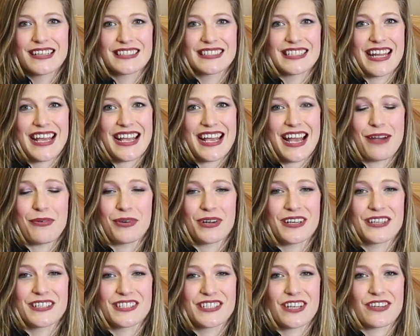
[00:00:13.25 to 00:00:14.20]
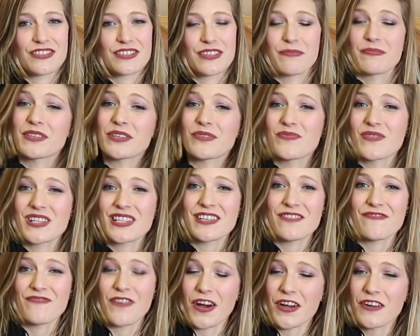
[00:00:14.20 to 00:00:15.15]
Today I wanted to share something
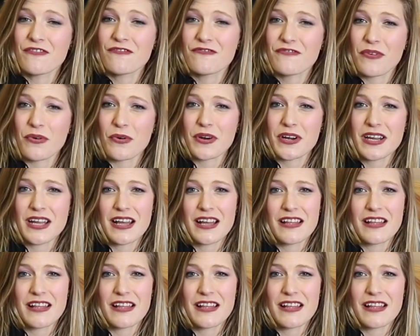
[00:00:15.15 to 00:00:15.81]
really fun for you,